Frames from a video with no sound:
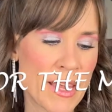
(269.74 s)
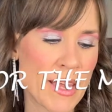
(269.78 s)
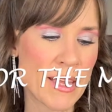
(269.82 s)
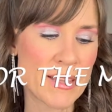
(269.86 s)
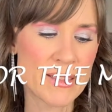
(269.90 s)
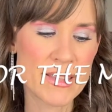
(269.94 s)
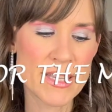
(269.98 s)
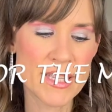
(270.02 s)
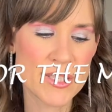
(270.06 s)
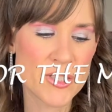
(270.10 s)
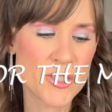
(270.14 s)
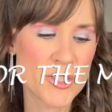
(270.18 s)

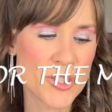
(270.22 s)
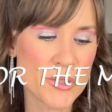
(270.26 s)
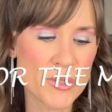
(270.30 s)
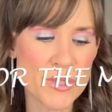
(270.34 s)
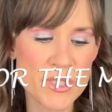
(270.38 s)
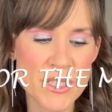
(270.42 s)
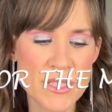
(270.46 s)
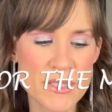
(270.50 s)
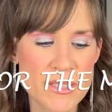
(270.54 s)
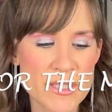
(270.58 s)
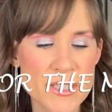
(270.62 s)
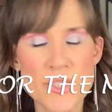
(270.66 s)
These two
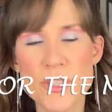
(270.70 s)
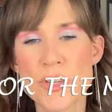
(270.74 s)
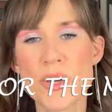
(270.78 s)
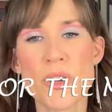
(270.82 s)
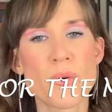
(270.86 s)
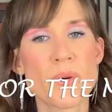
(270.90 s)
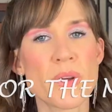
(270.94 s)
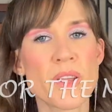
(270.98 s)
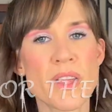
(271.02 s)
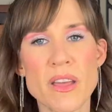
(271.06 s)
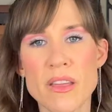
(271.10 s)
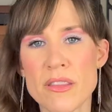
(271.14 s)
just go
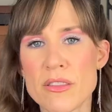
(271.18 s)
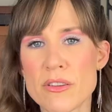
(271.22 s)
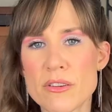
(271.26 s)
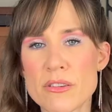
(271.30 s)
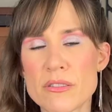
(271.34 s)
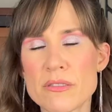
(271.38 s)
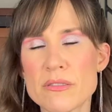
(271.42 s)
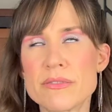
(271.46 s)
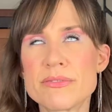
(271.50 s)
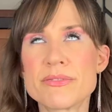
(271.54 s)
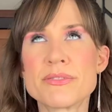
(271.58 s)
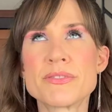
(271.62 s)

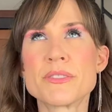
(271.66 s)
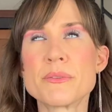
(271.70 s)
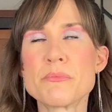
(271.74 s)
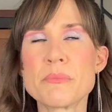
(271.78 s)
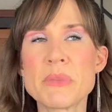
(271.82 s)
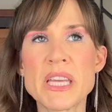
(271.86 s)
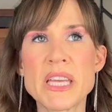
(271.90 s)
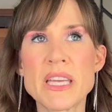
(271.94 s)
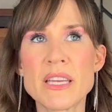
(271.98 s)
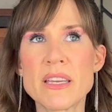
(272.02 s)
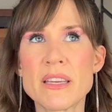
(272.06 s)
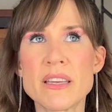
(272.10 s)
together for
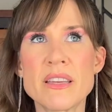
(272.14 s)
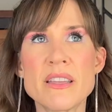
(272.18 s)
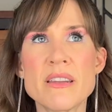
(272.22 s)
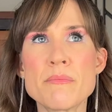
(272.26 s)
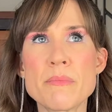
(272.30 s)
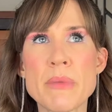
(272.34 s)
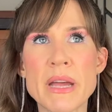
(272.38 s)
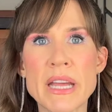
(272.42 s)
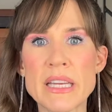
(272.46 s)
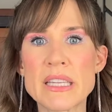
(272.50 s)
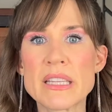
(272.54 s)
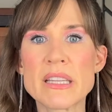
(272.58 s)
me in
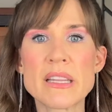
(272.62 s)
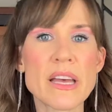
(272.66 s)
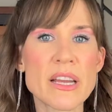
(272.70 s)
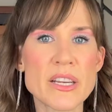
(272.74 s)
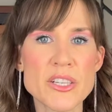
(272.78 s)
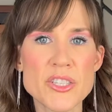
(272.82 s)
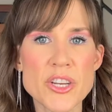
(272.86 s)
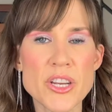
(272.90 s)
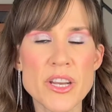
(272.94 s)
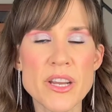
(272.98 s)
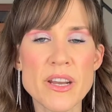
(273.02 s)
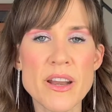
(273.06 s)
my
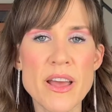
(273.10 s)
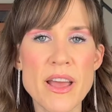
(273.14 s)
collection.